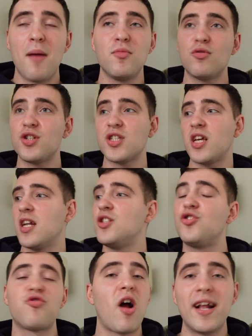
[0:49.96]
I'm not just gonna
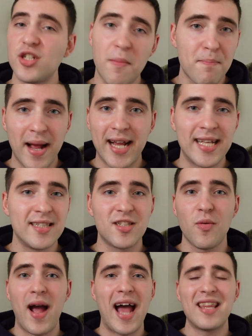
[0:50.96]
try and jump back
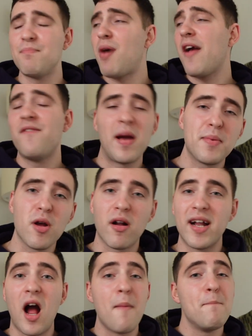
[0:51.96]
into it and then by
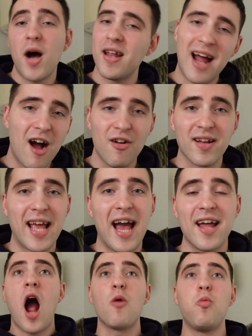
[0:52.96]
February I'm burnt out
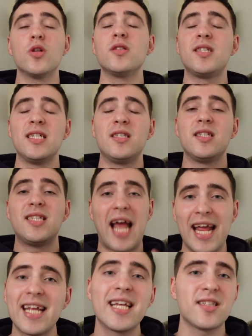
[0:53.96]
again. I wanted to
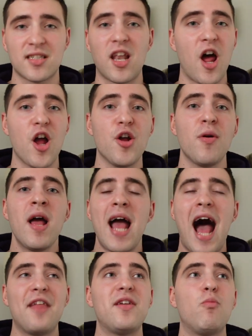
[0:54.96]
take it slow,
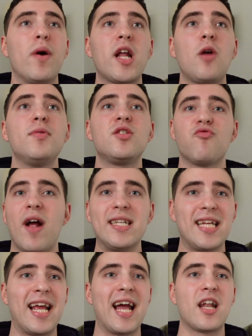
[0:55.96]
and then when I was
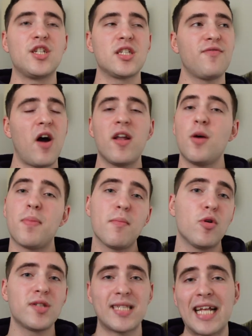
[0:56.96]
ready and I just felt a little bit
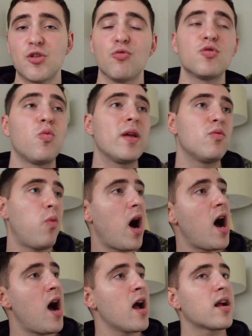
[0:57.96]
more settled with
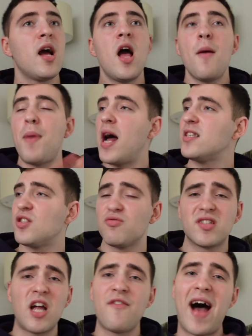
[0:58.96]
work, personal
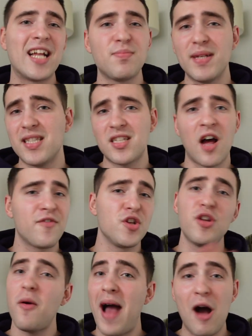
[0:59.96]
stuff, admin stuff,
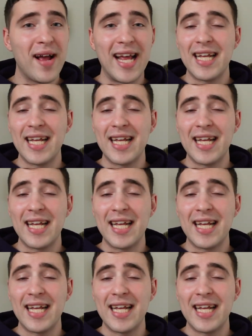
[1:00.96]
you know how it